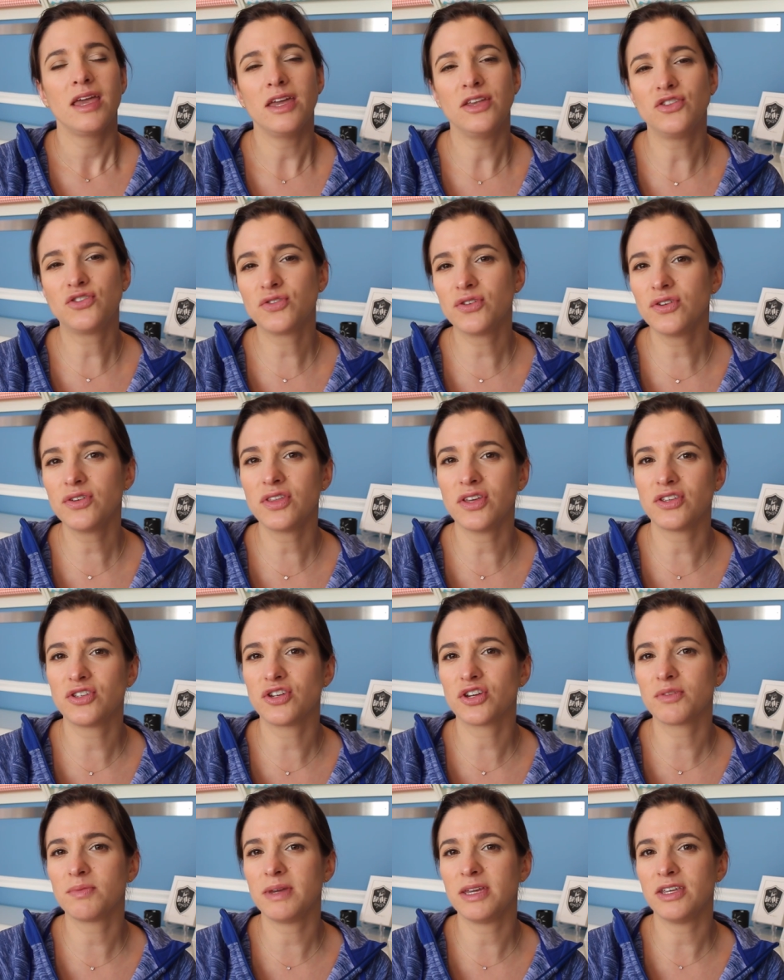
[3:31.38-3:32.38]
in truth, it
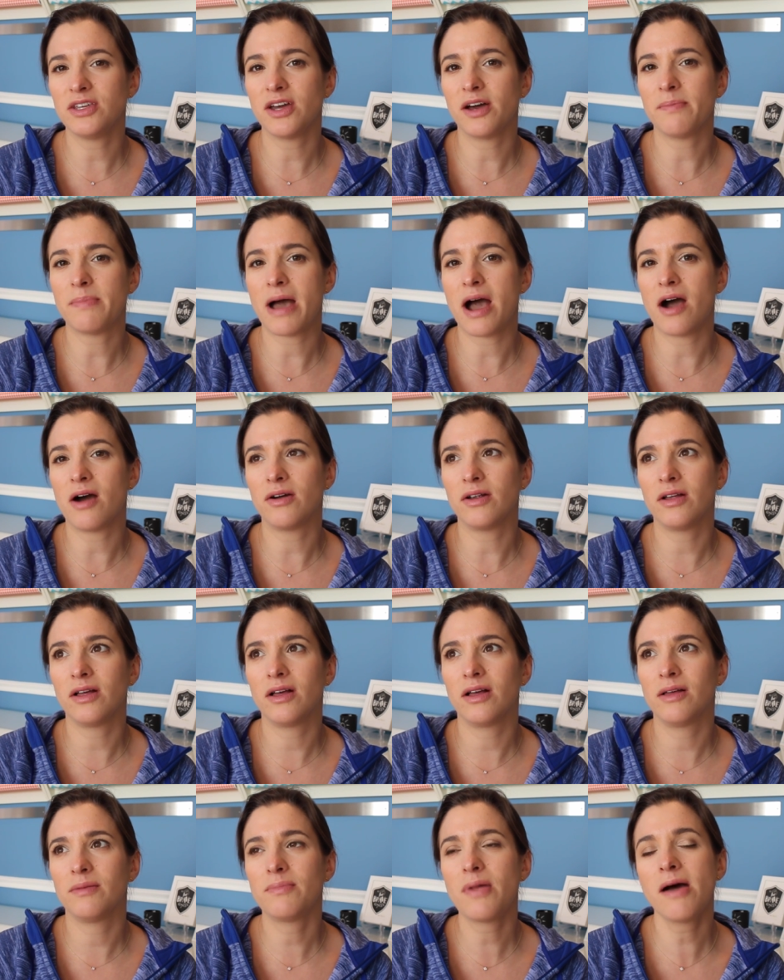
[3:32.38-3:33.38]
took me about
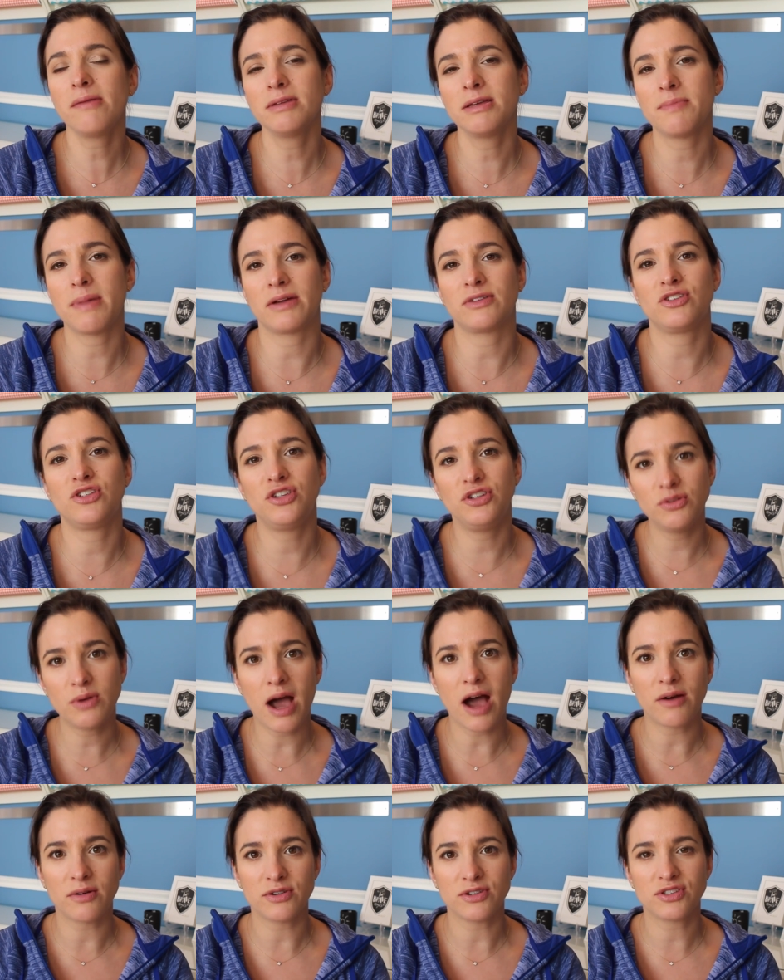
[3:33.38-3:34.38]
probably about two
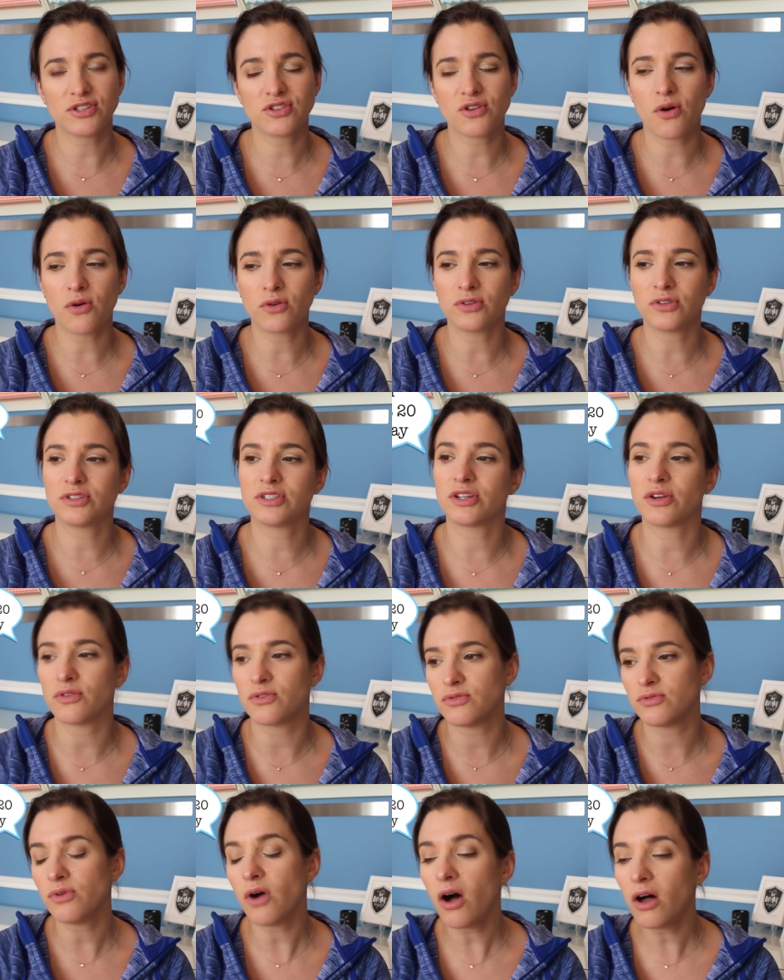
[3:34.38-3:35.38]
hours total to go
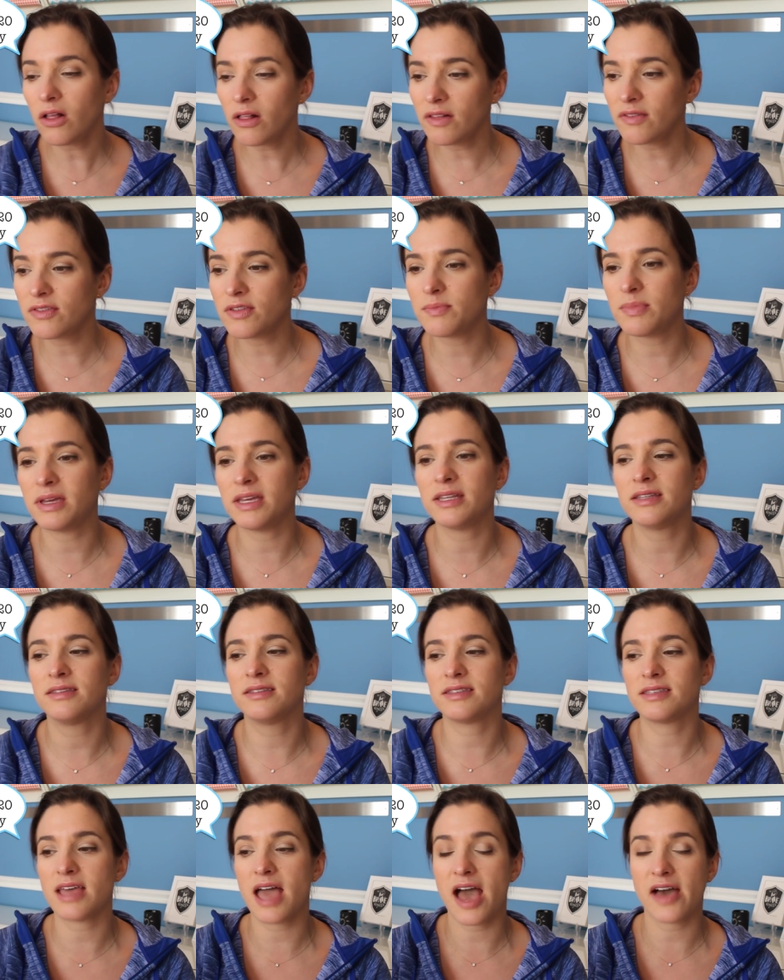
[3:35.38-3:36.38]
through all of the
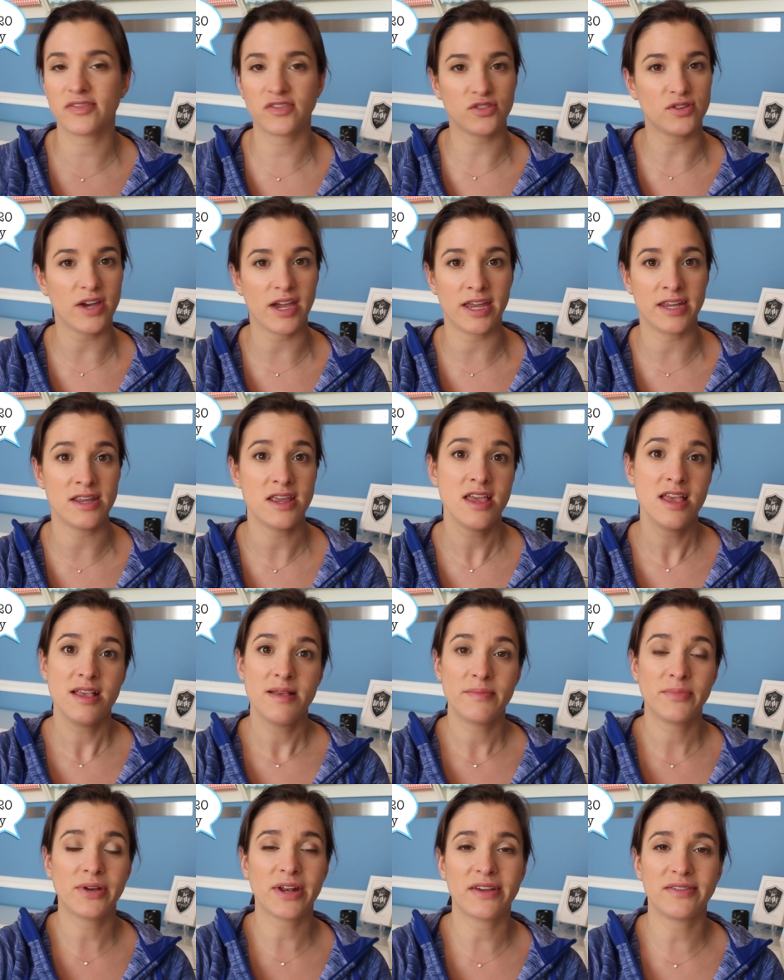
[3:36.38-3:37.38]
bins after I had
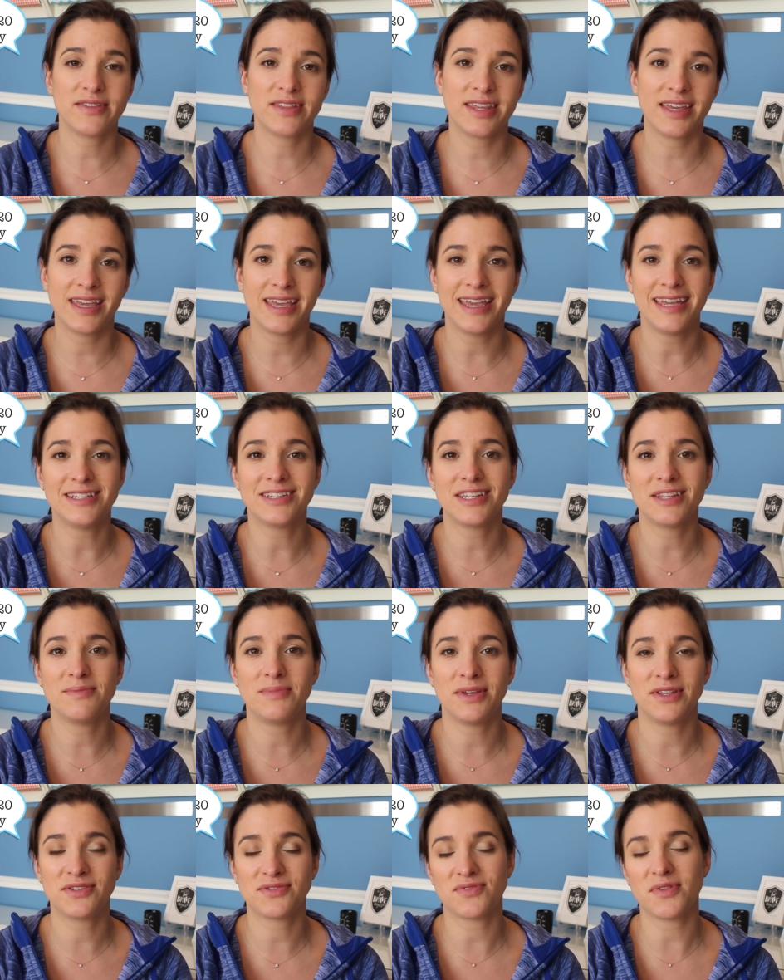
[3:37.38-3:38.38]
put everything into the
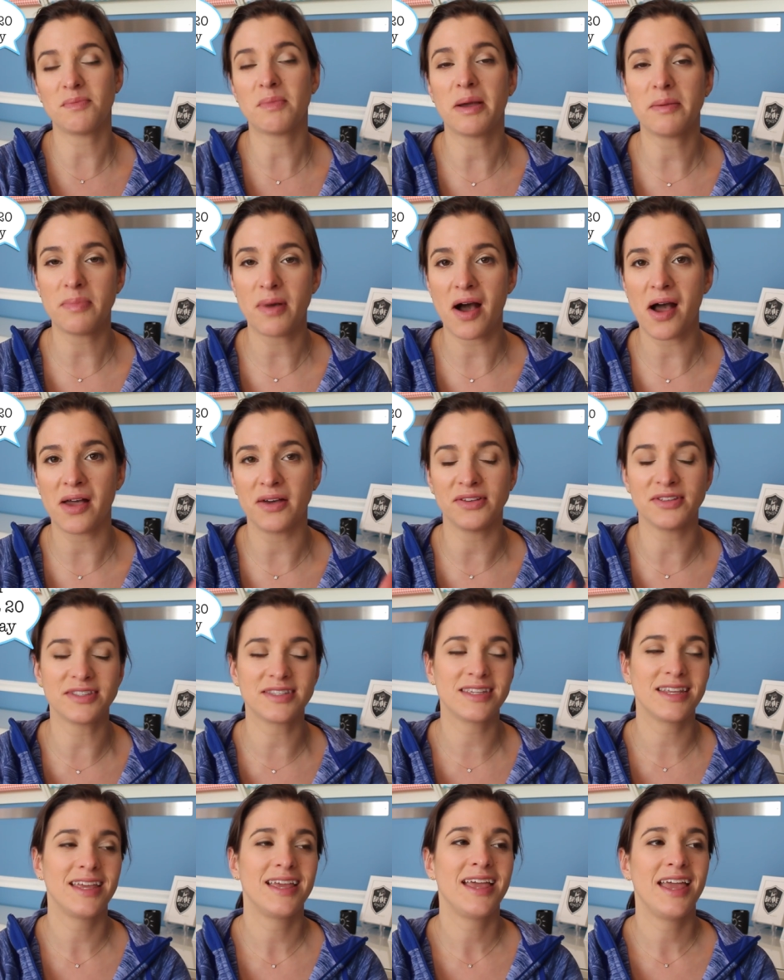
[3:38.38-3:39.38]
bins from my
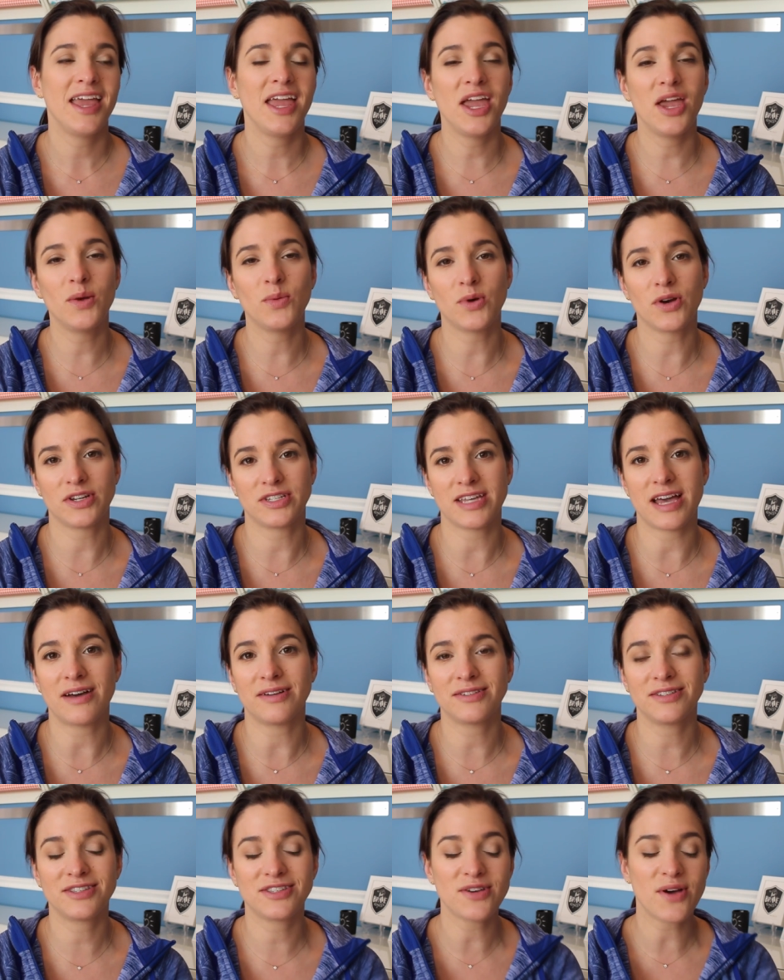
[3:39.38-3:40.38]
piles. It worked
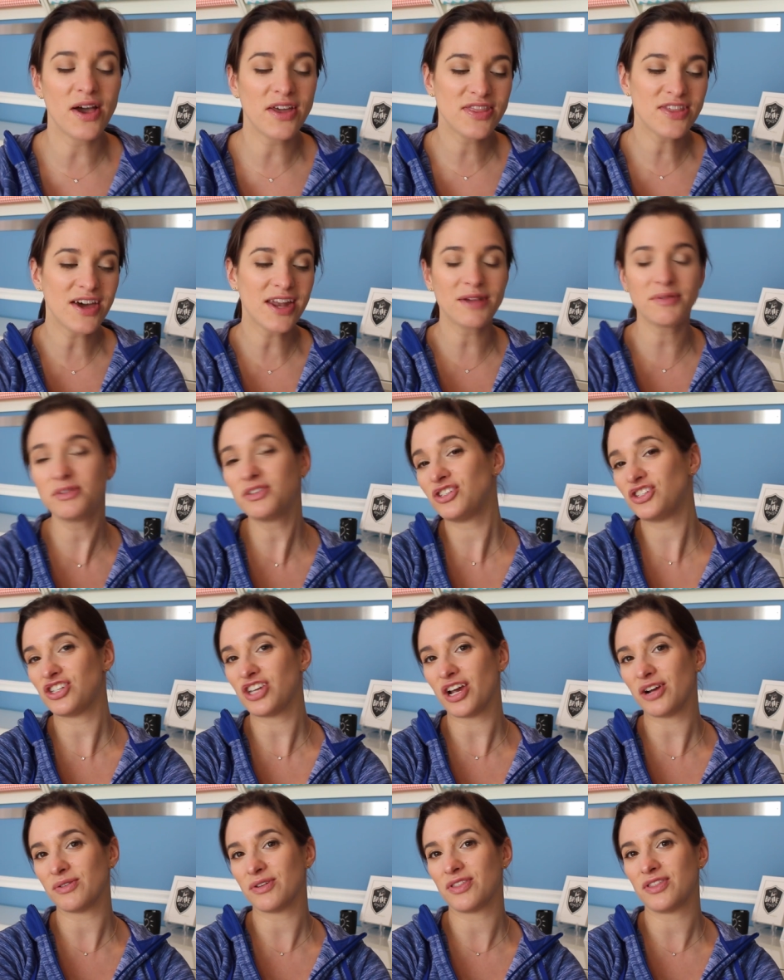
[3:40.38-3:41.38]
out. So I thought I would
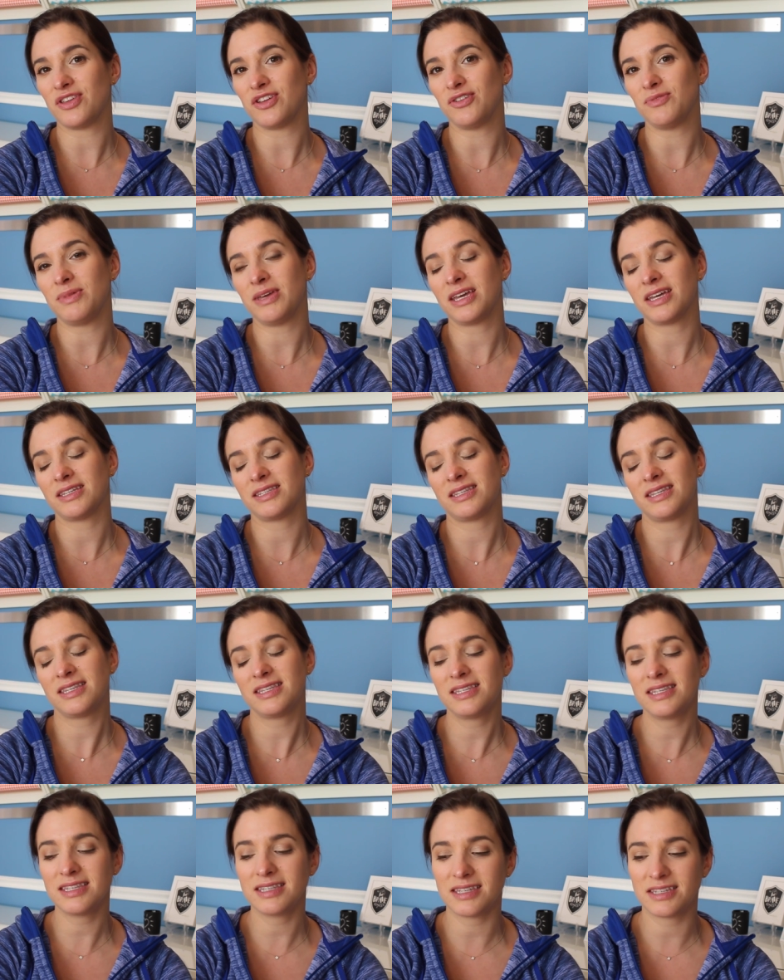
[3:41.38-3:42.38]
share with you because
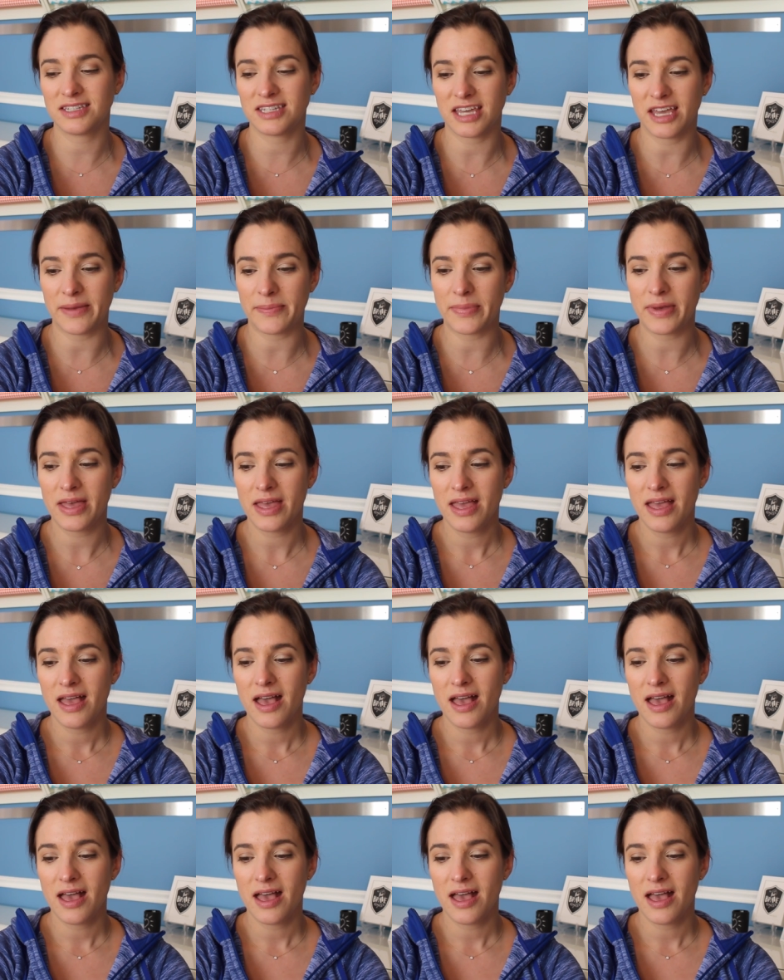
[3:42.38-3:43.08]
this is a tip